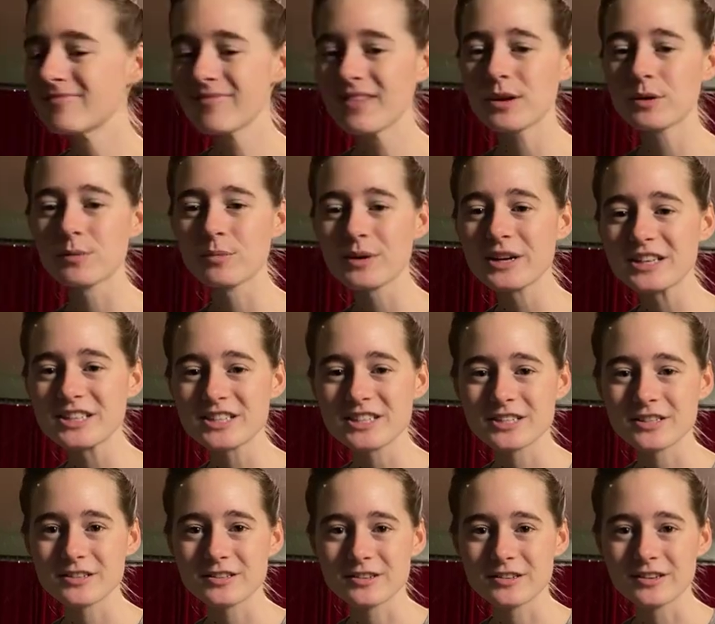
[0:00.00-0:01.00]
reach
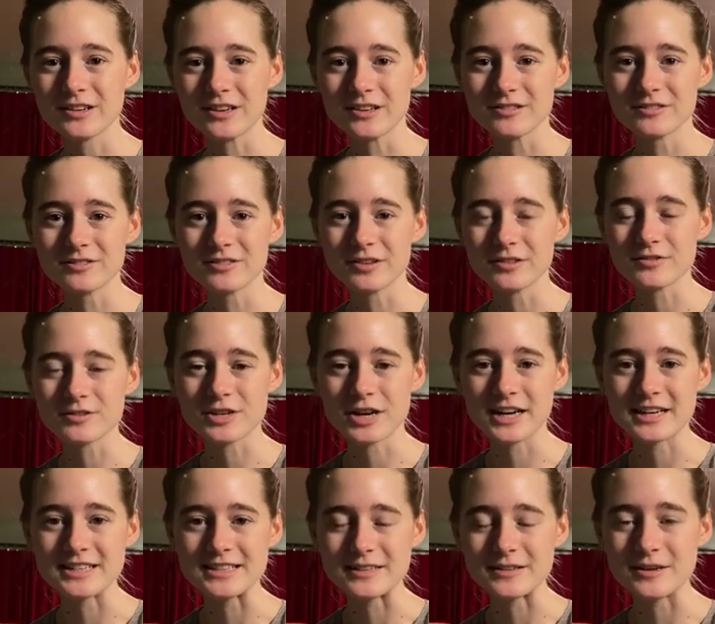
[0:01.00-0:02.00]
of
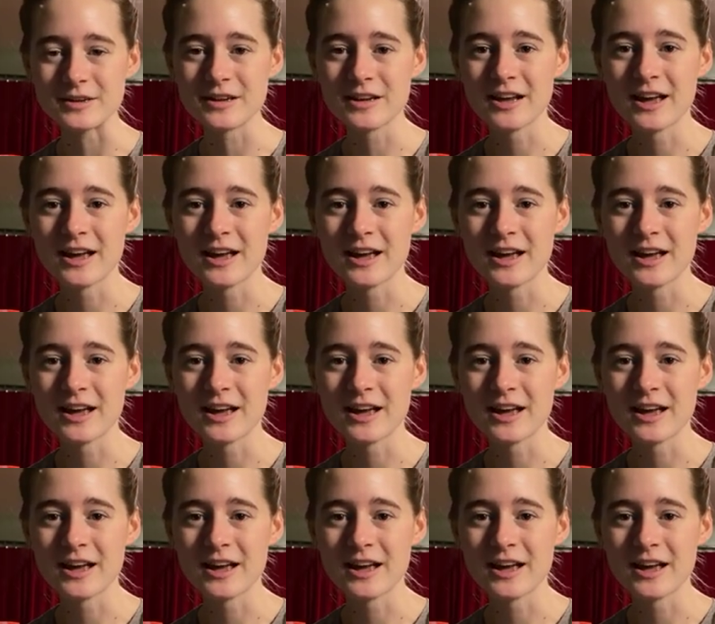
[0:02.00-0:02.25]
trying to